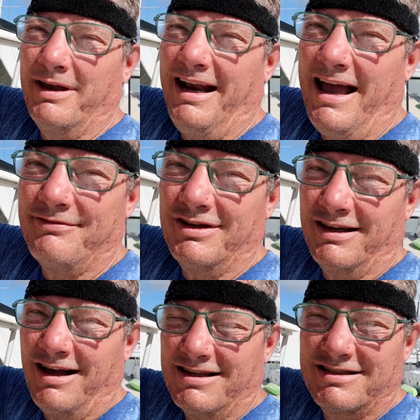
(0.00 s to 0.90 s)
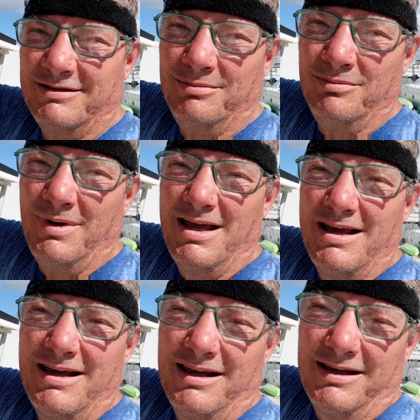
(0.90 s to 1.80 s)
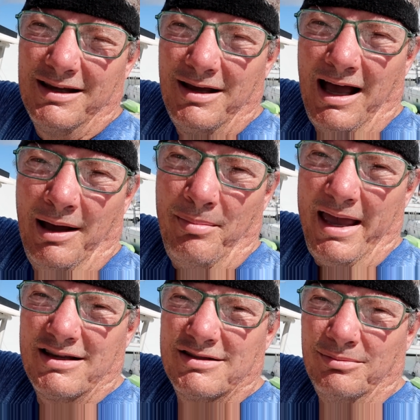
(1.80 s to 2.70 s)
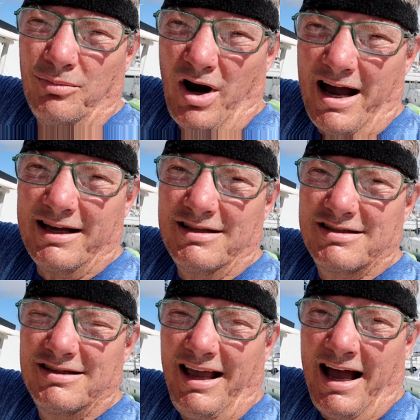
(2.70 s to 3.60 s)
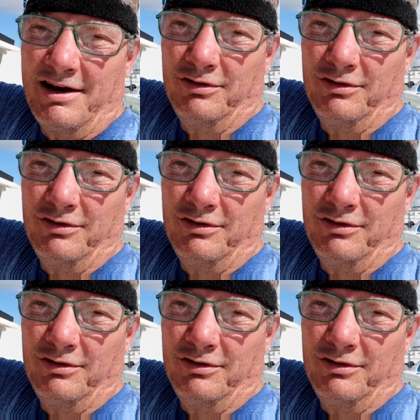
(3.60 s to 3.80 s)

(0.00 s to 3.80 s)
gonna have to custom make some brackets out of